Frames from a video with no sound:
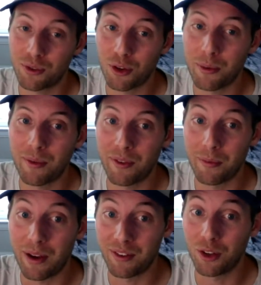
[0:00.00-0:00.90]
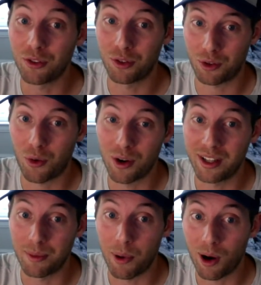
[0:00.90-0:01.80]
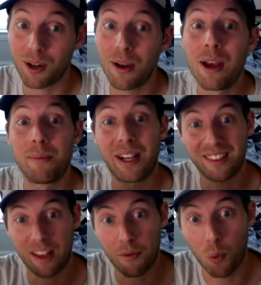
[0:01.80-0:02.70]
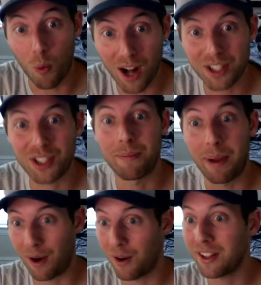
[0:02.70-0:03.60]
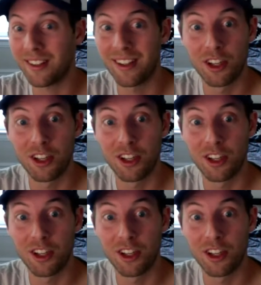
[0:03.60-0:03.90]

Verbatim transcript: so many of my videos are recorded at the park because I've watched a parent